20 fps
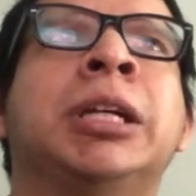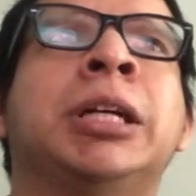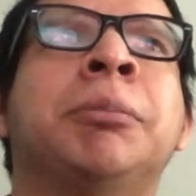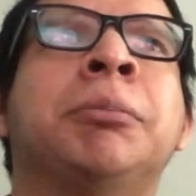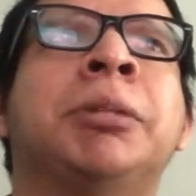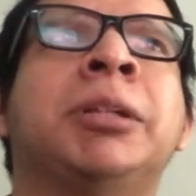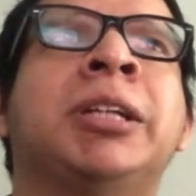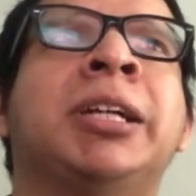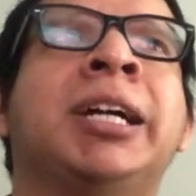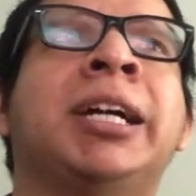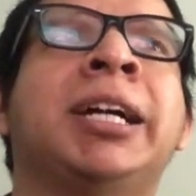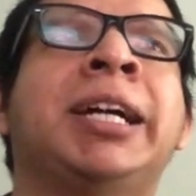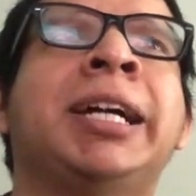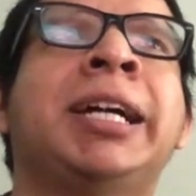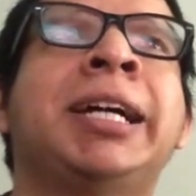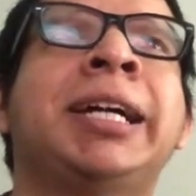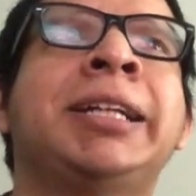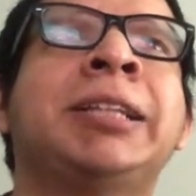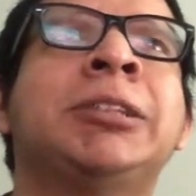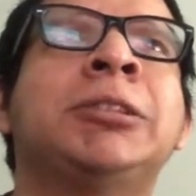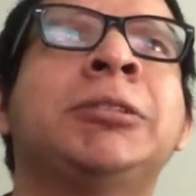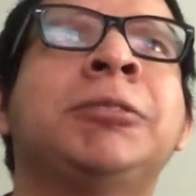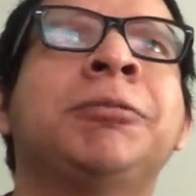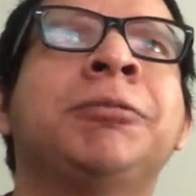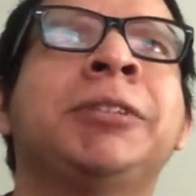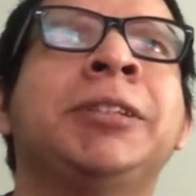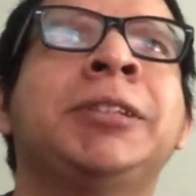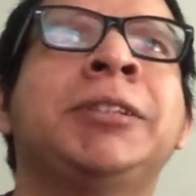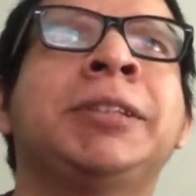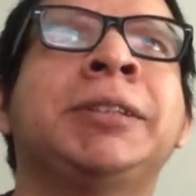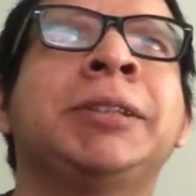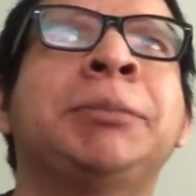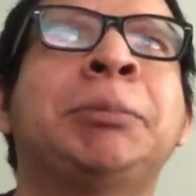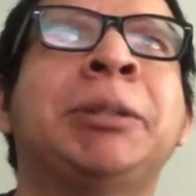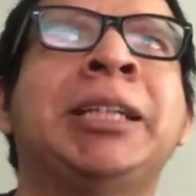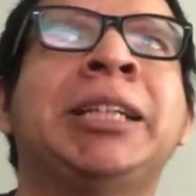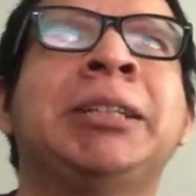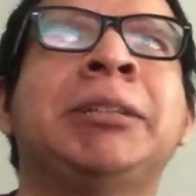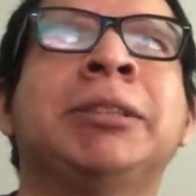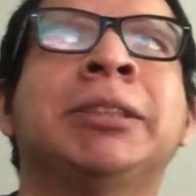But I don't feel the
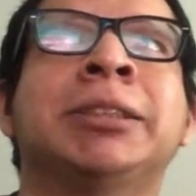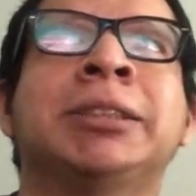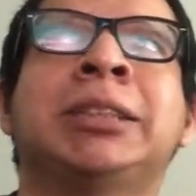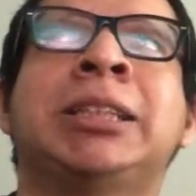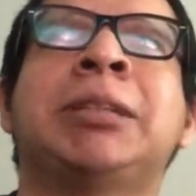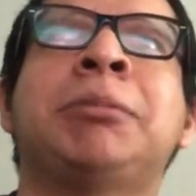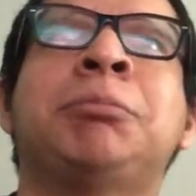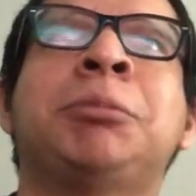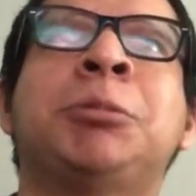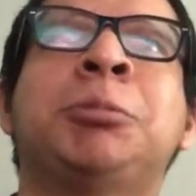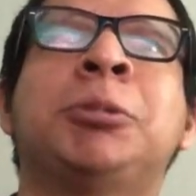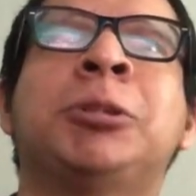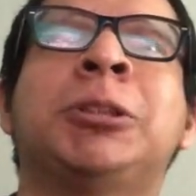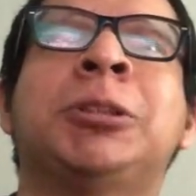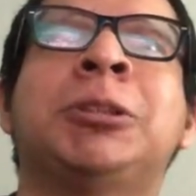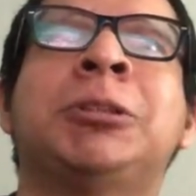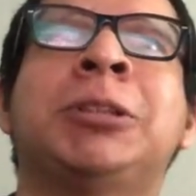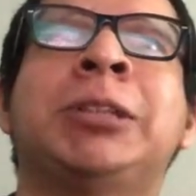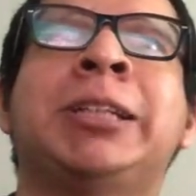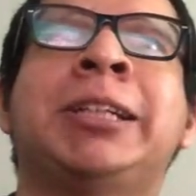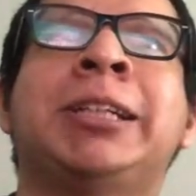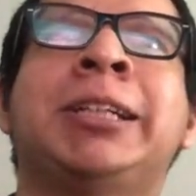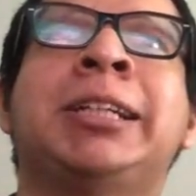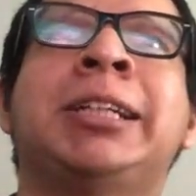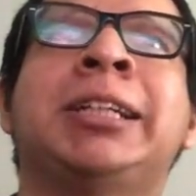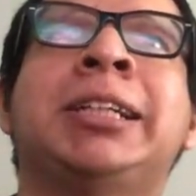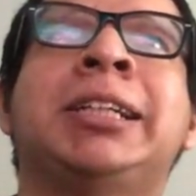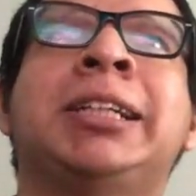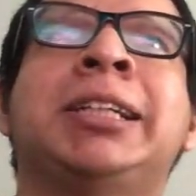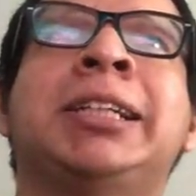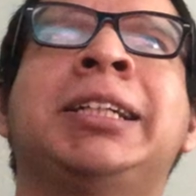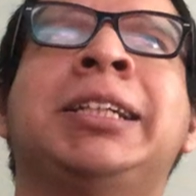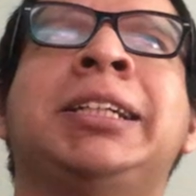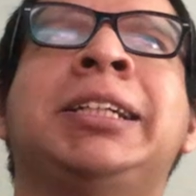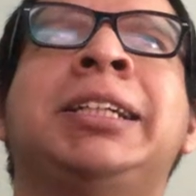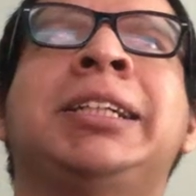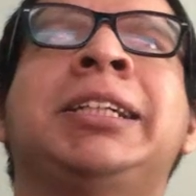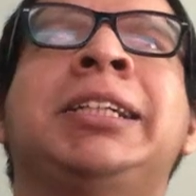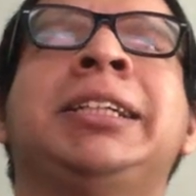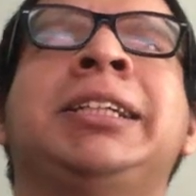pain cause I'm a
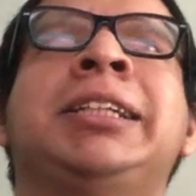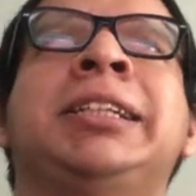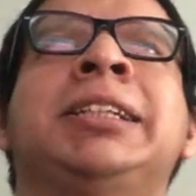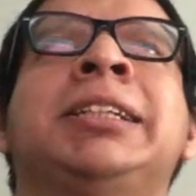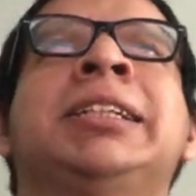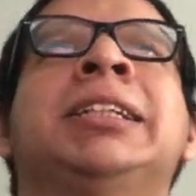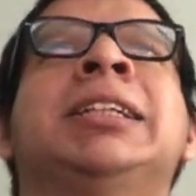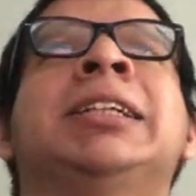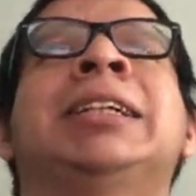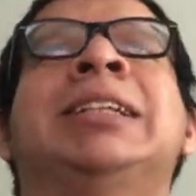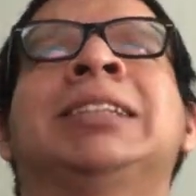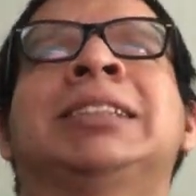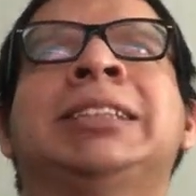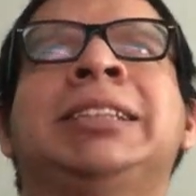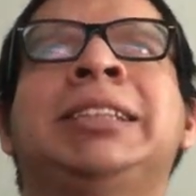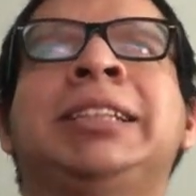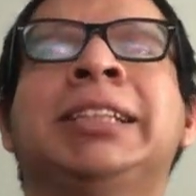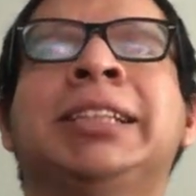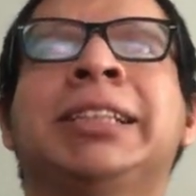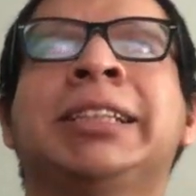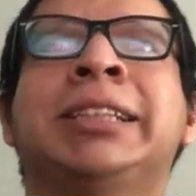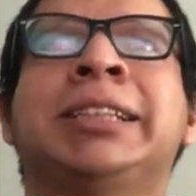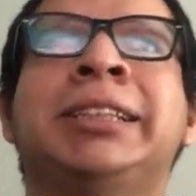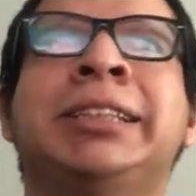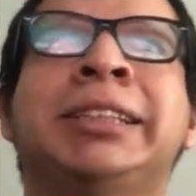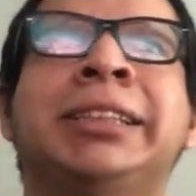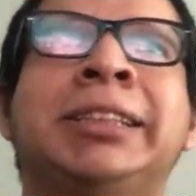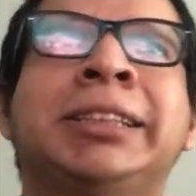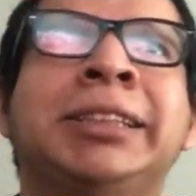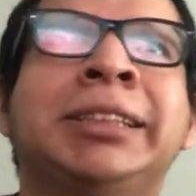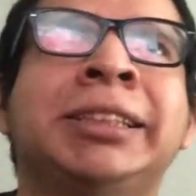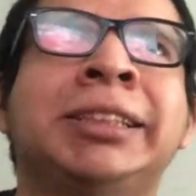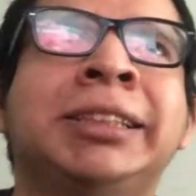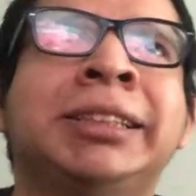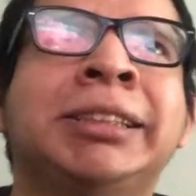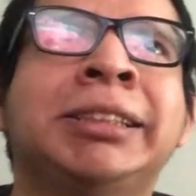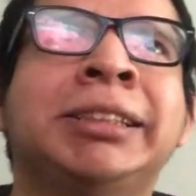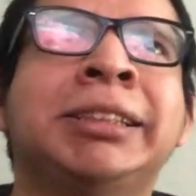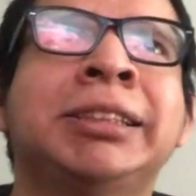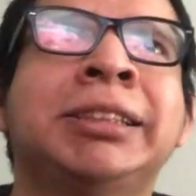pearl. I'm
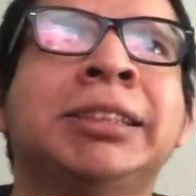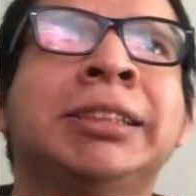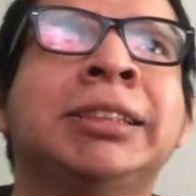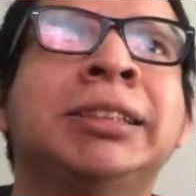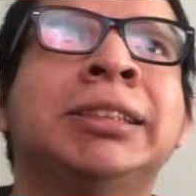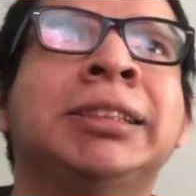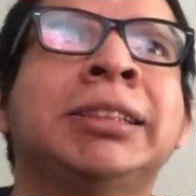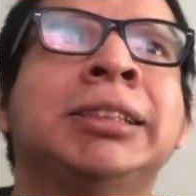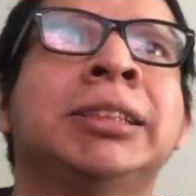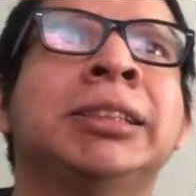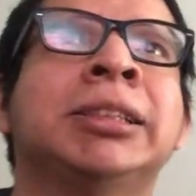sinking.